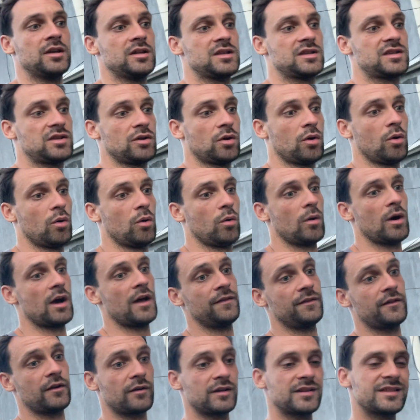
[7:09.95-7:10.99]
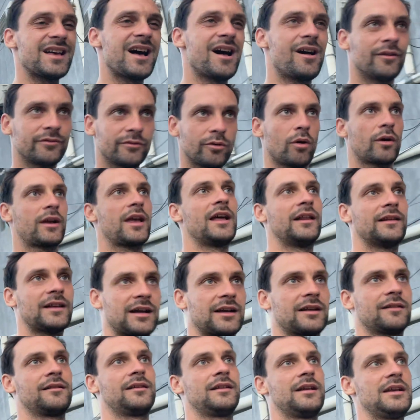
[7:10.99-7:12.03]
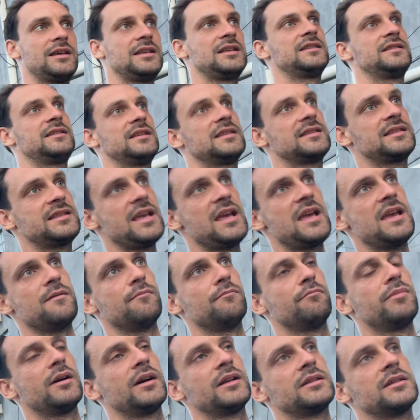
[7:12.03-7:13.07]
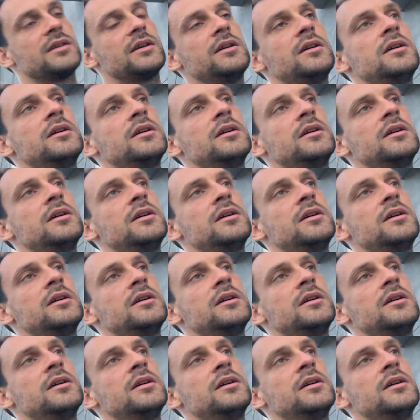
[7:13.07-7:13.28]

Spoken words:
So, and the result, okay, like is the same, but